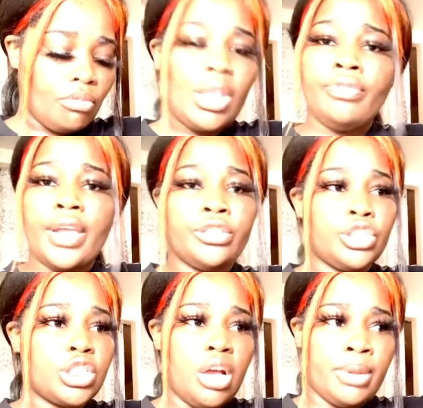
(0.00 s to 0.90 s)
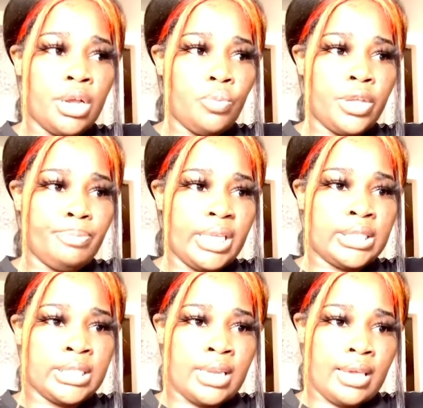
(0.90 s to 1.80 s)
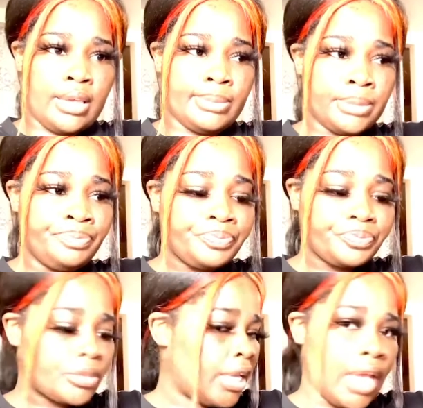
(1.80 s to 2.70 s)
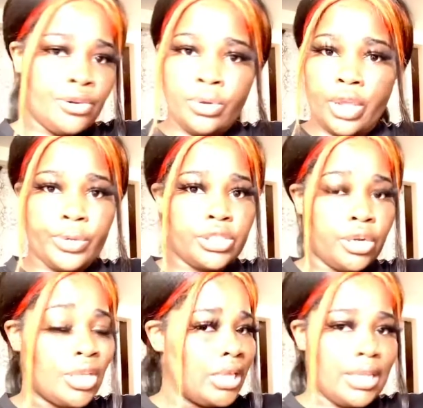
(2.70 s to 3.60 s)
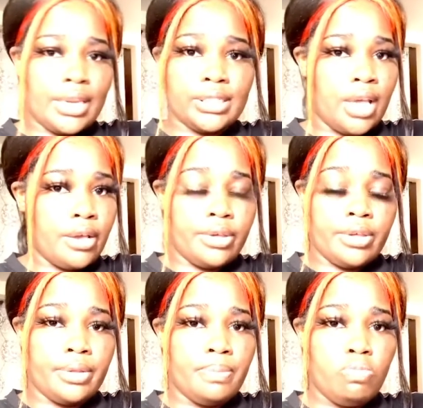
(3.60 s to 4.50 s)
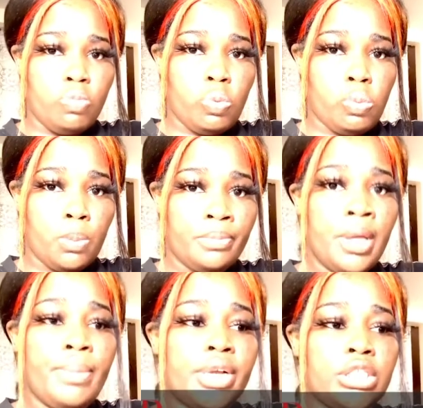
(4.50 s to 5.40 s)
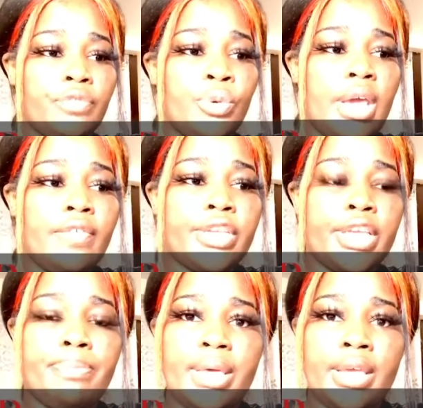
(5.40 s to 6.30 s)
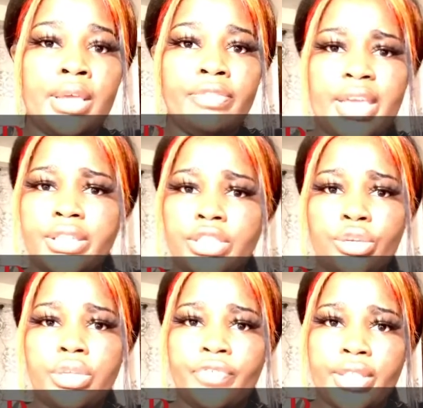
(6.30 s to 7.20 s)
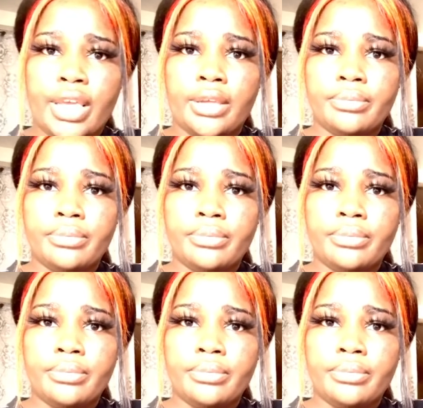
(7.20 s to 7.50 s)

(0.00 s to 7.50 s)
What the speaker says: they're just coming up with business names and not doing their research. That is not good. Because if you ever get big, they can sue you for that.